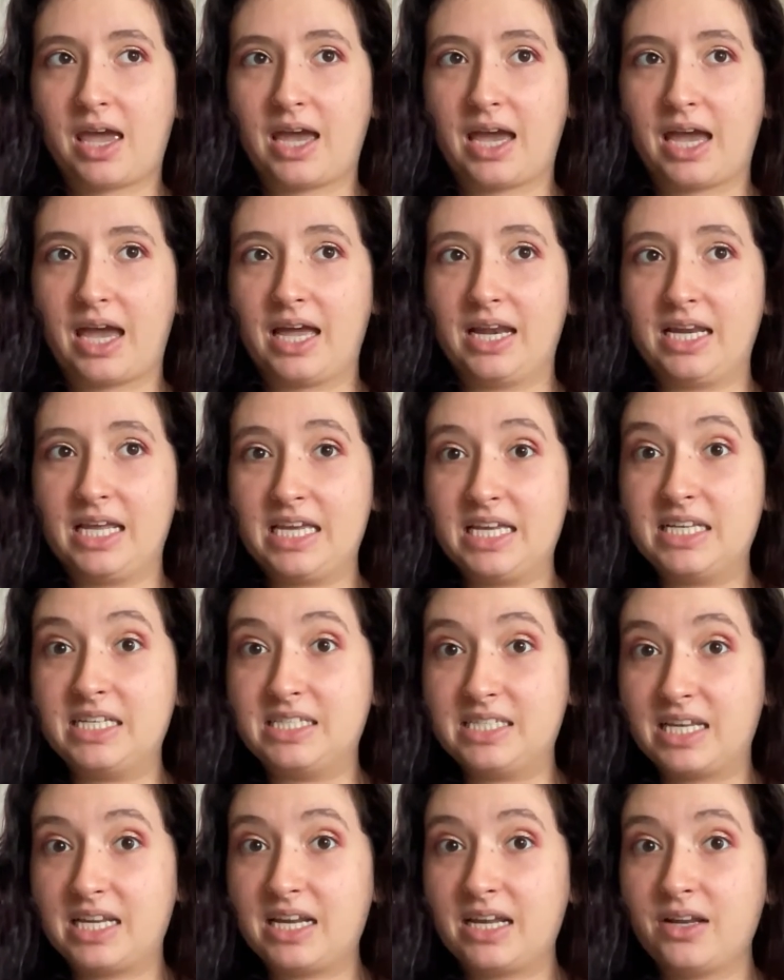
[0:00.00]
And he
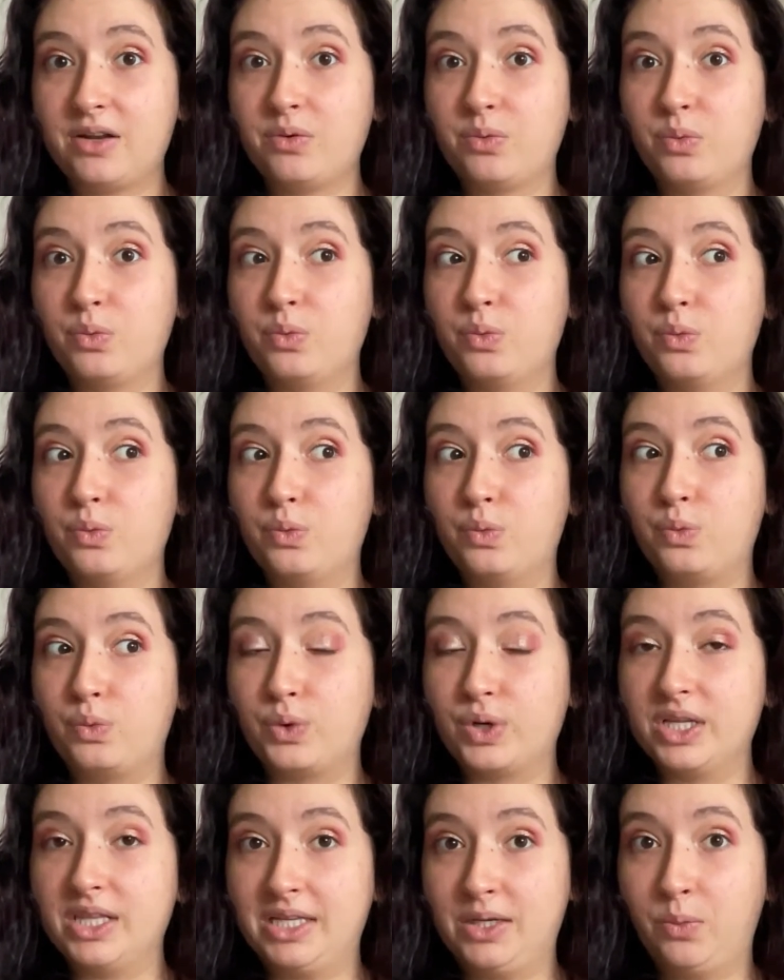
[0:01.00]
did it
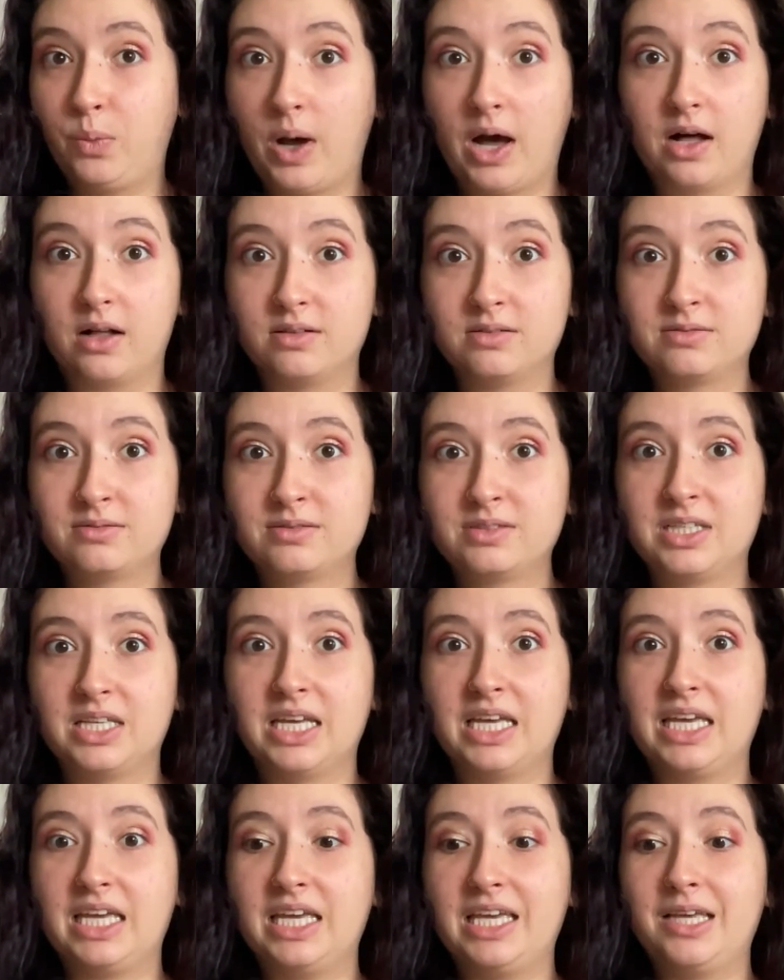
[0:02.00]
really well.
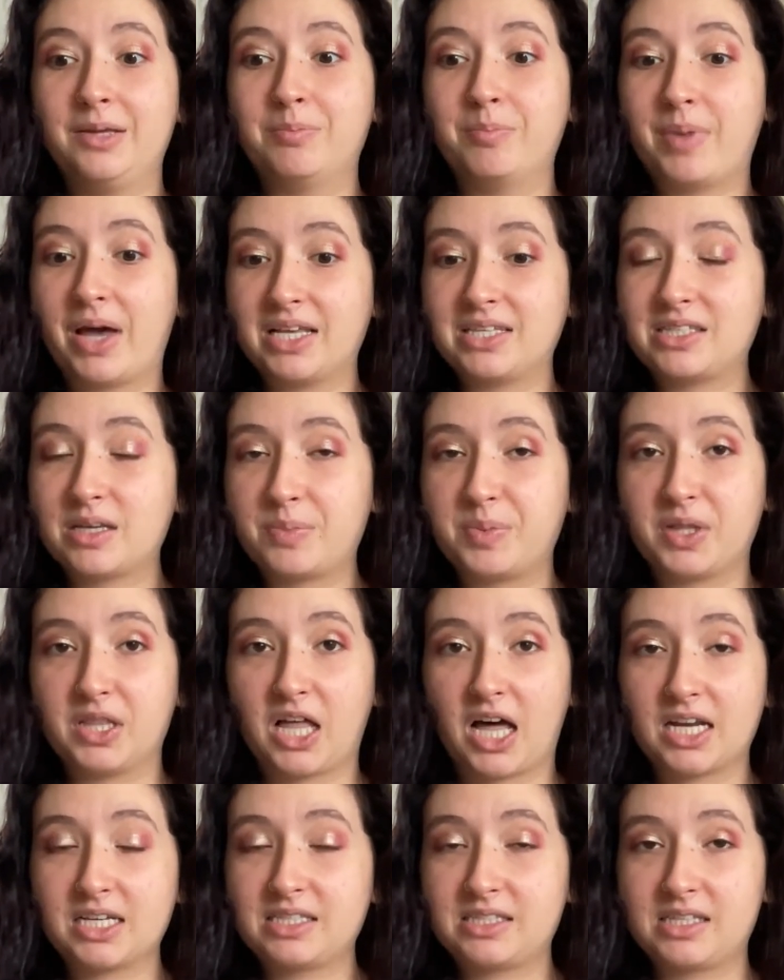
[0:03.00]
He messed up a
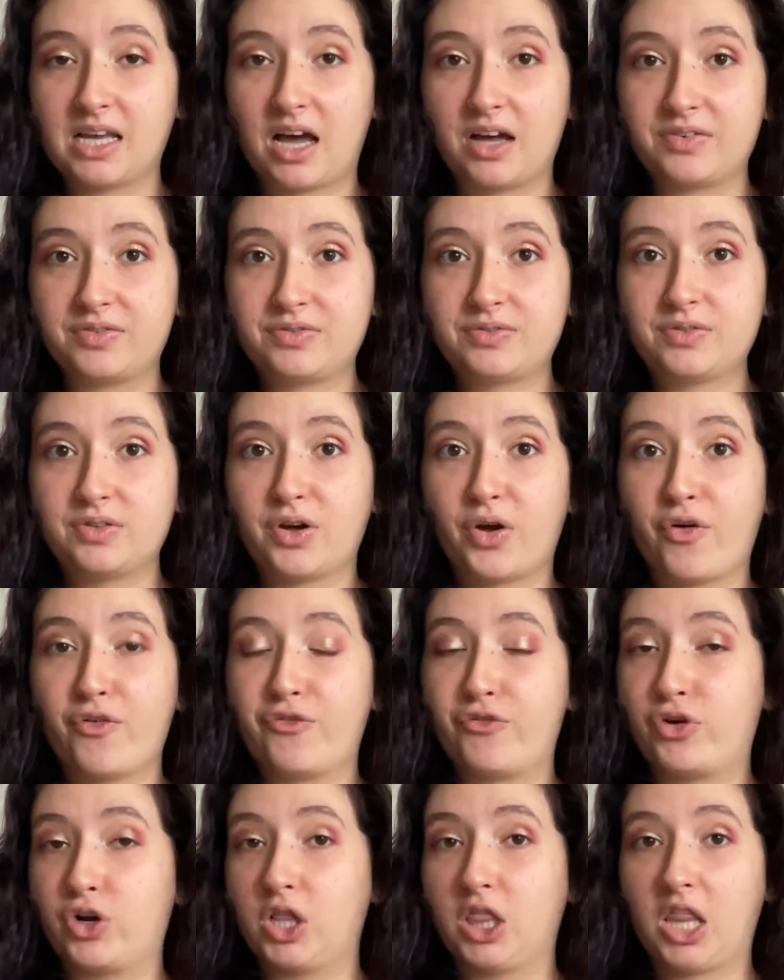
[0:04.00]
lot of stuff
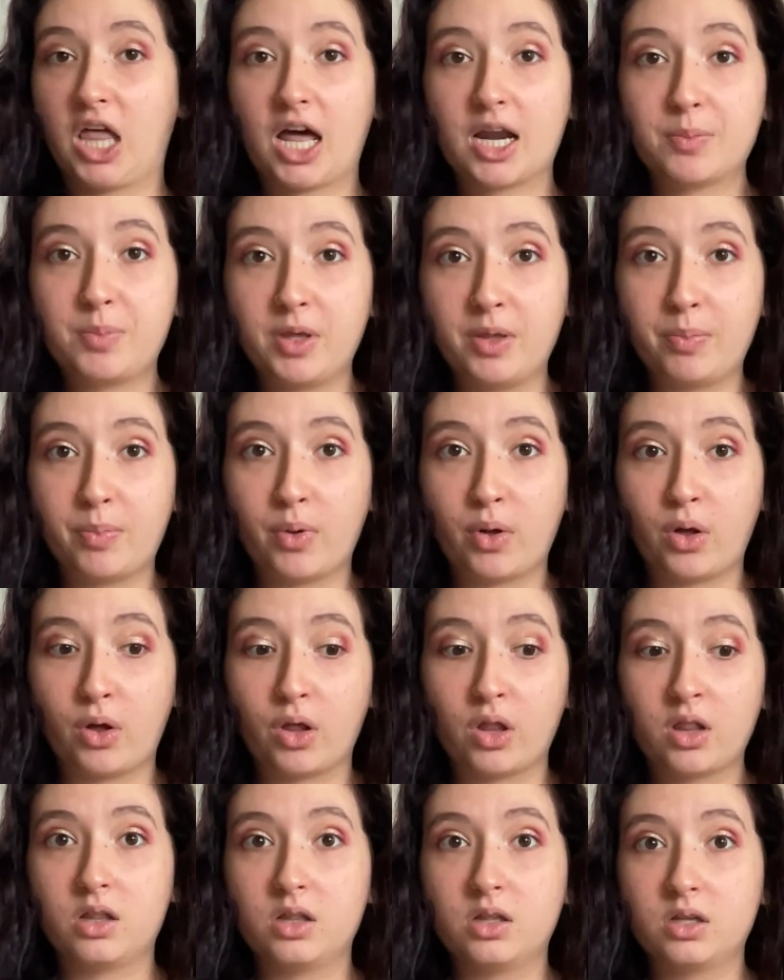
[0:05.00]
for a lot of
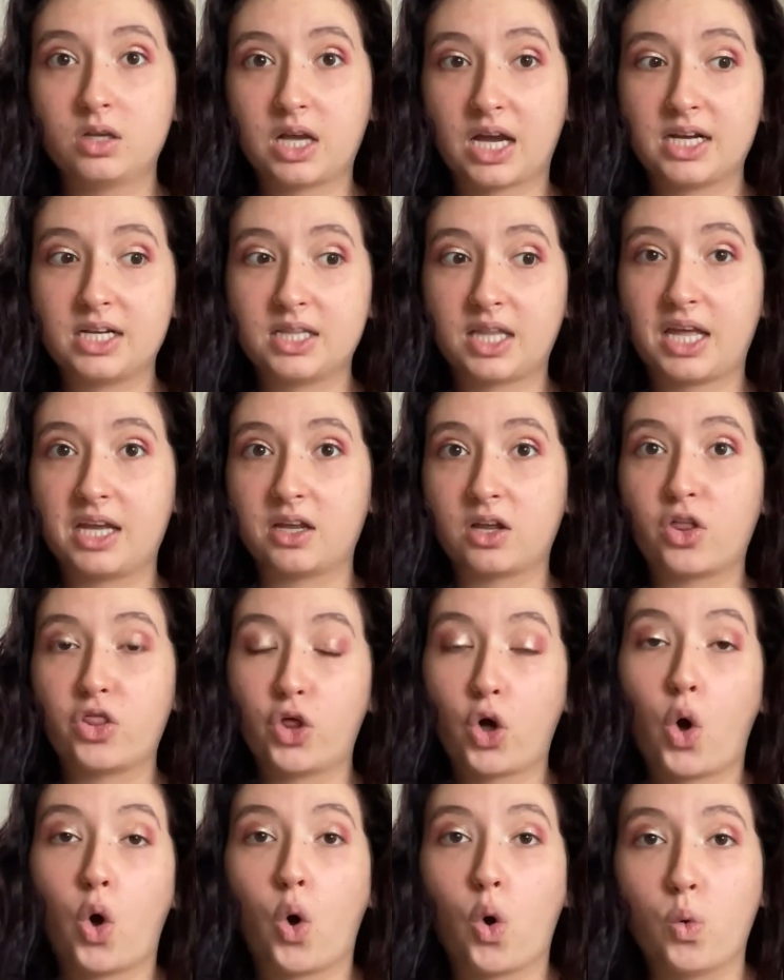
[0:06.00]
people, kind of like the
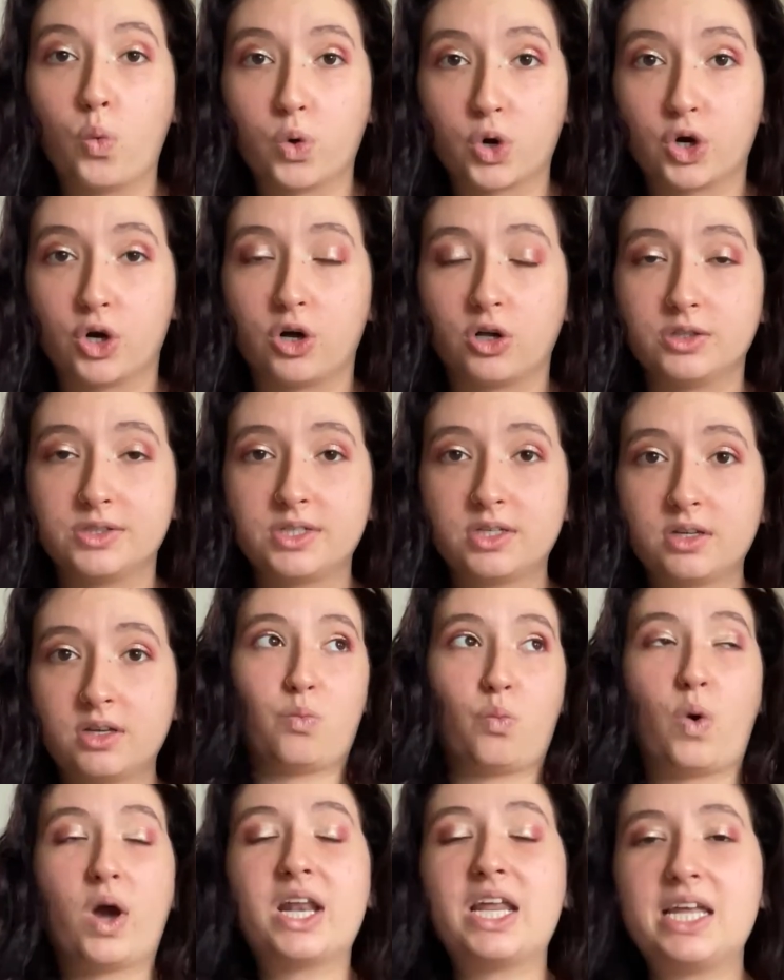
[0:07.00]
whole world.
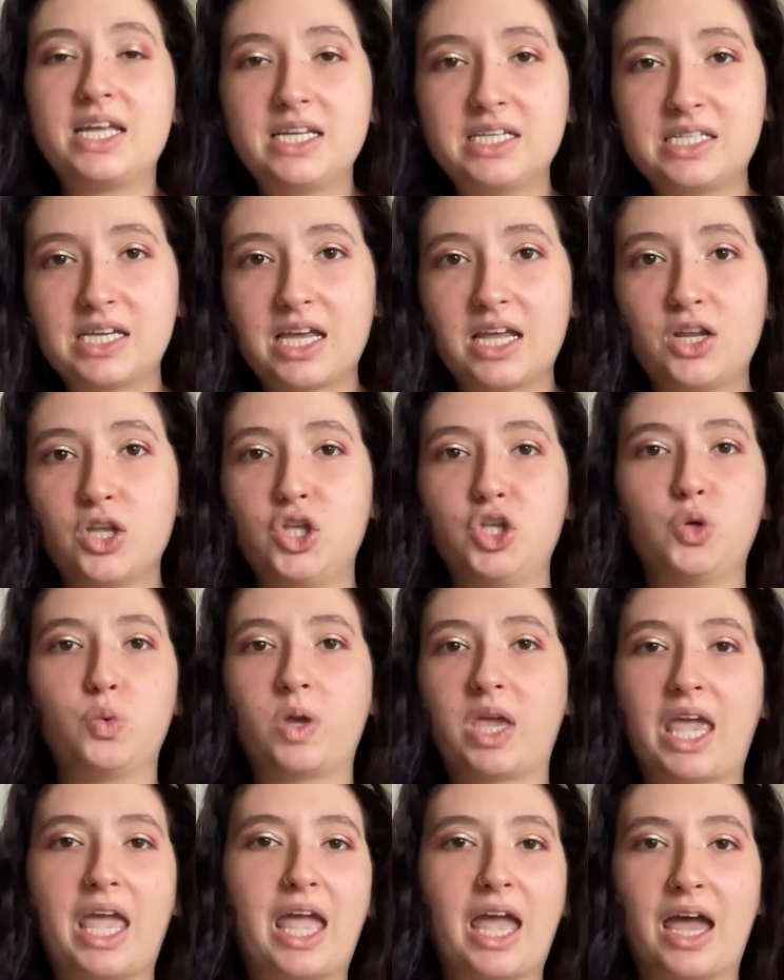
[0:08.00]
What he did, you
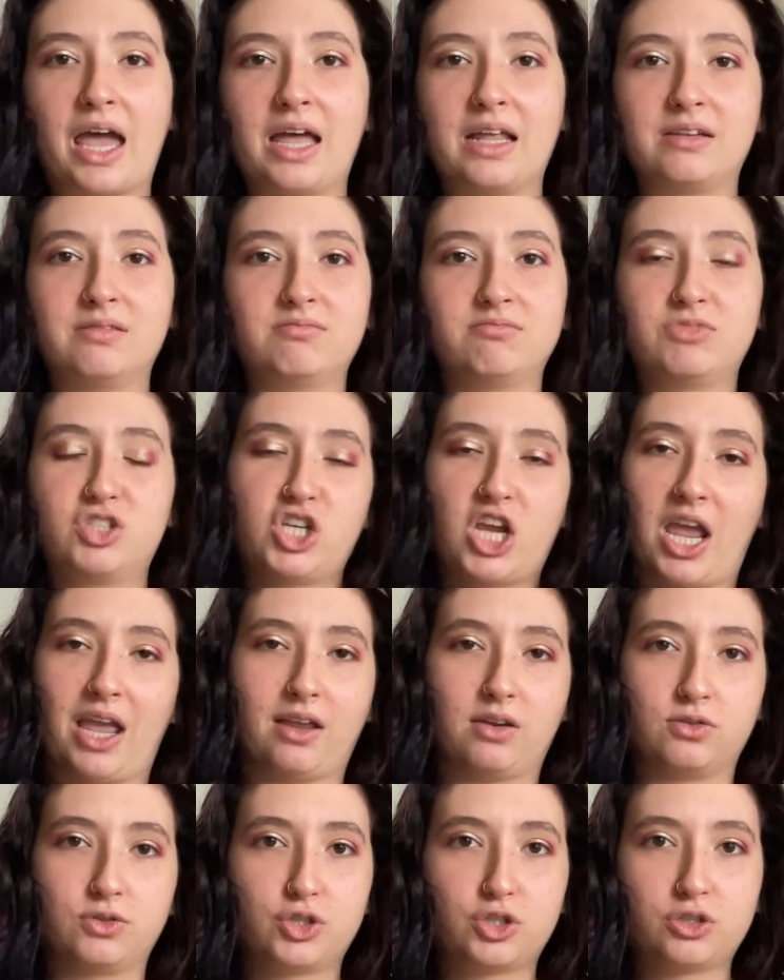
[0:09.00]
can't
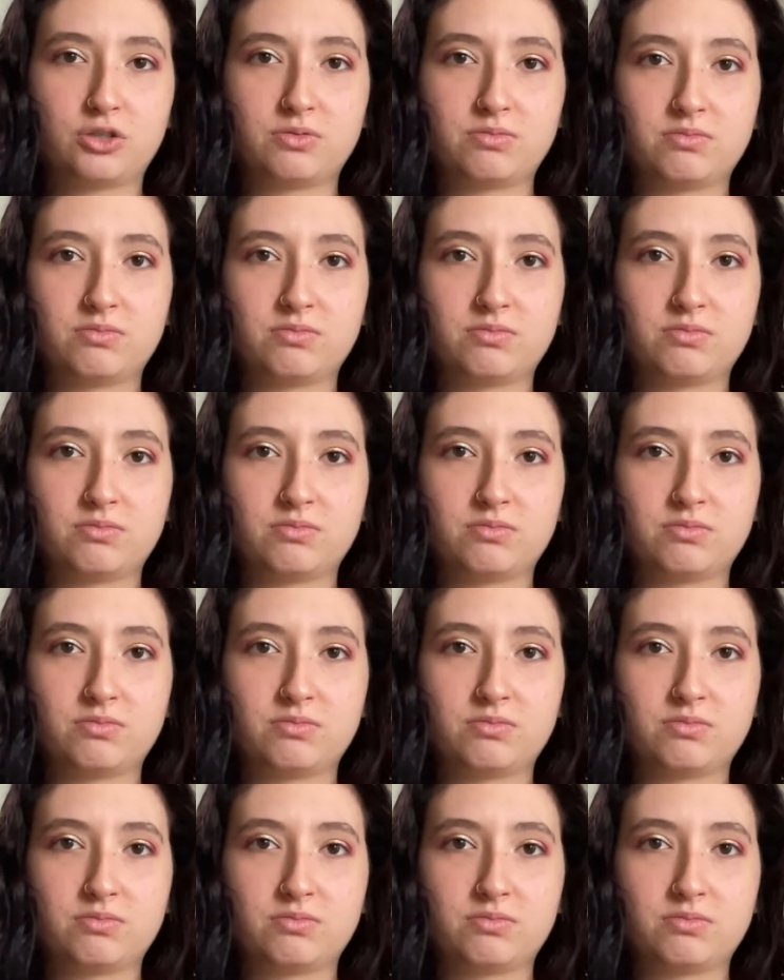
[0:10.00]
change.